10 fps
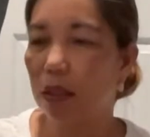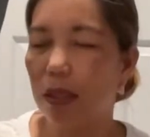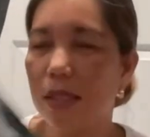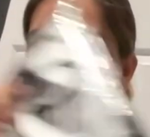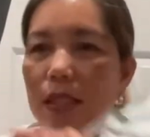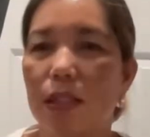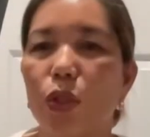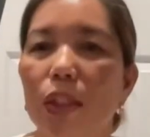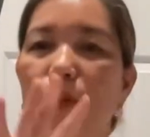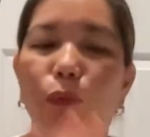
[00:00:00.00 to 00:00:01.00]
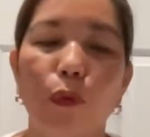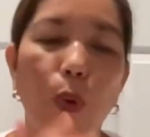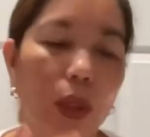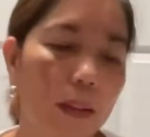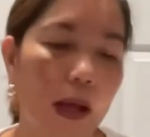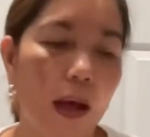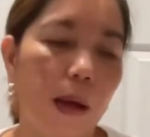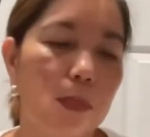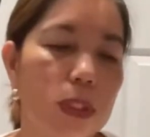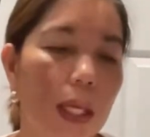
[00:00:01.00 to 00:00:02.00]
this is just four
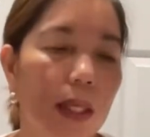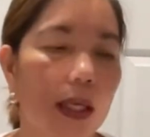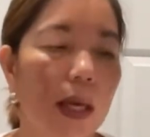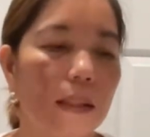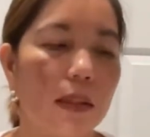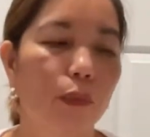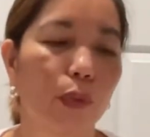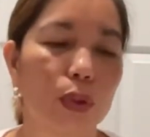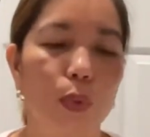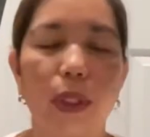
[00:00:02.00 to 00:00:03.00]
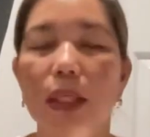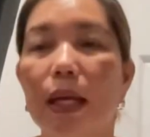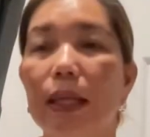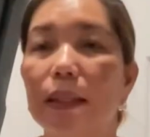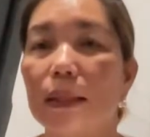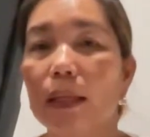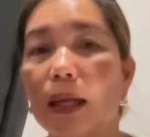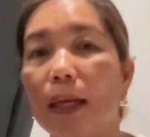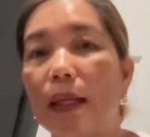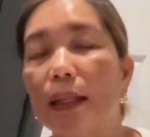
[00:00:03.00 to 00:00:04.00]
tops and I got this for
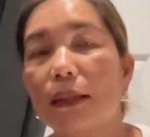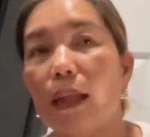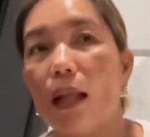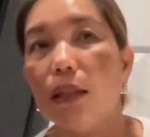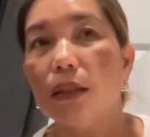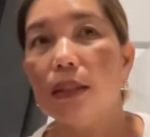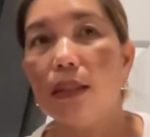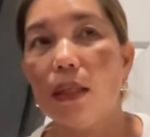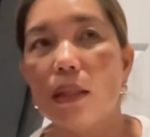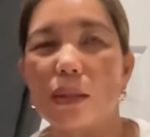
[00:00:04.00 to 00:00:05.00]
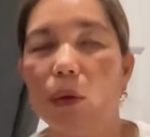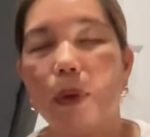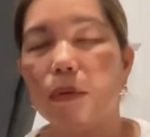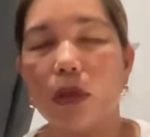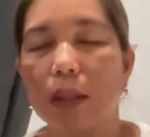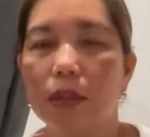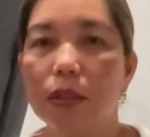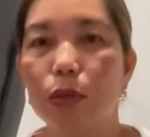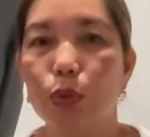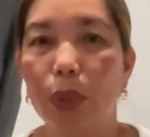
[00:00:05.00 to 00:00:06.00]
$29 each, so about
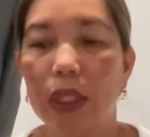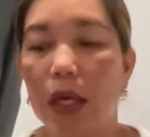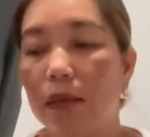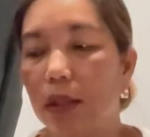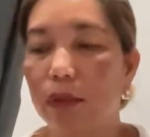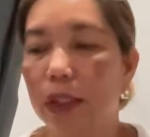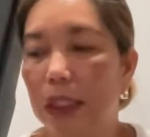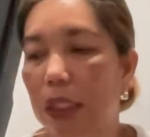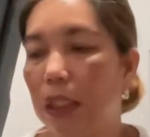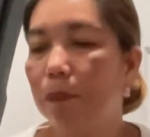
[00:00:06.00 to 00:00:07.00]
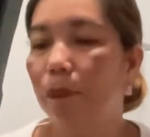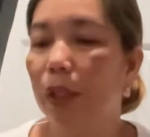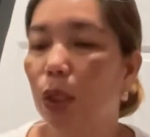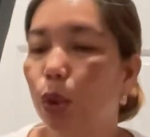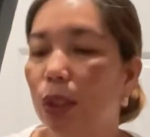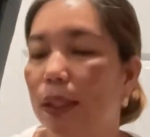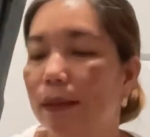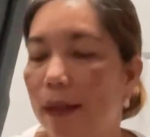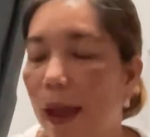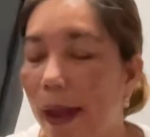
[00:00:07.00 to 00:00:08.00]
120 130 including
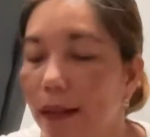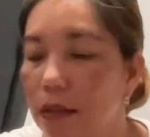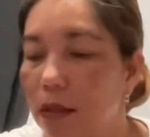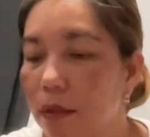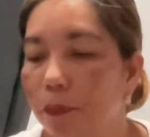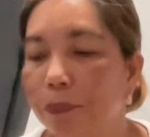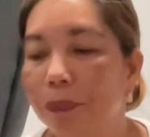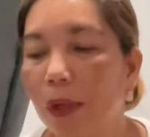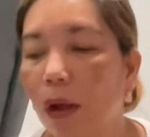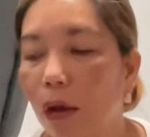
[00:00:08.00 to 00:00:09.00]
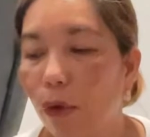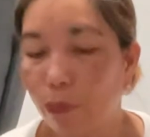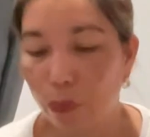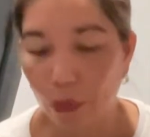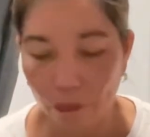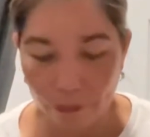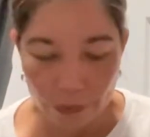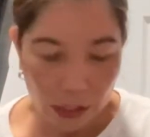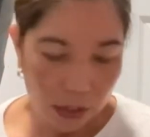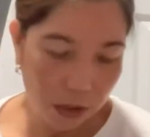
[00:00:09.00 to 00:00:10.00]
tax from
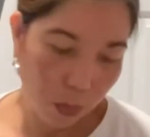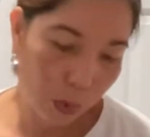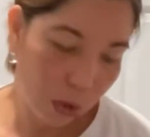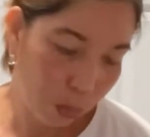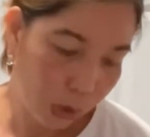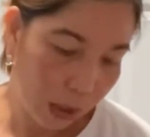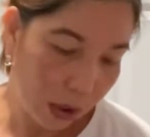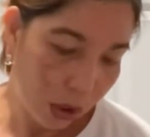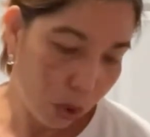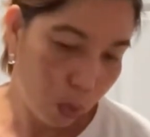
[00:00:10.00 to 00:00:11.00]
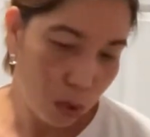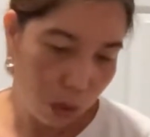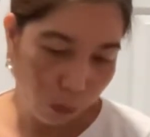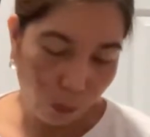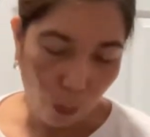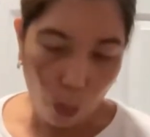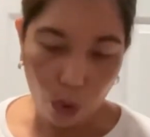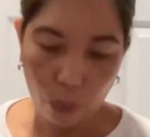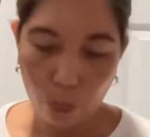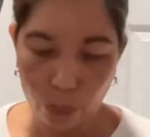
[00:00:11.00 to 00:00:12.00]
Figs, which we're gonna use
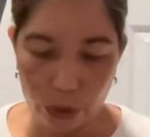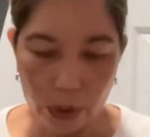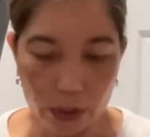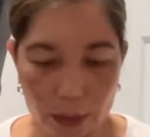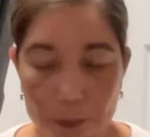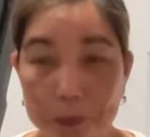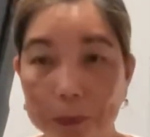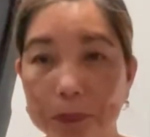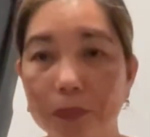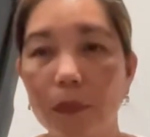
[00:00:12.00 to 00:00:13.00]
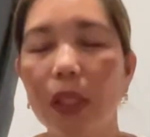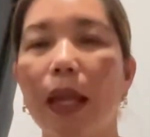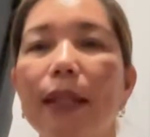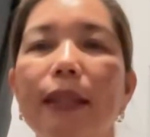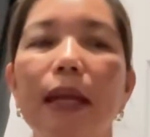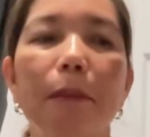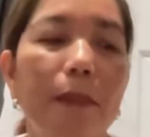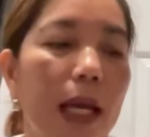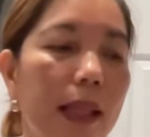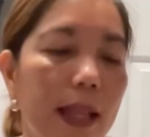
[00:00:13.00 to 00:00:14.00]
for work. And then
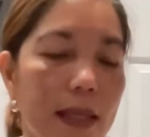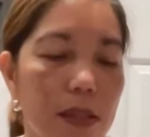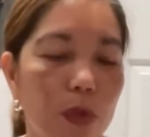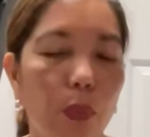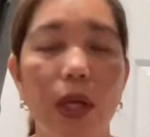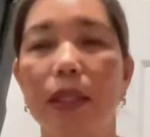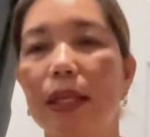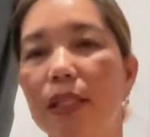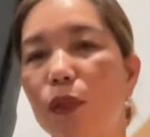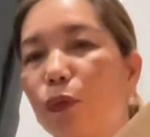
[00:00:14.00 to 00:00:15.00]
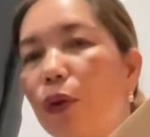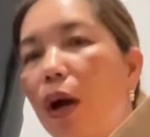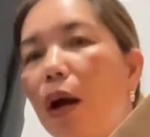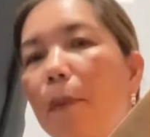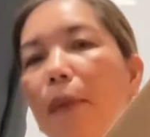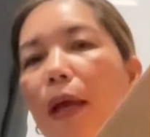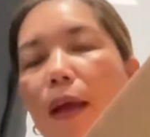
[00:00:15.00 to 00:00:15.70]
my last one is from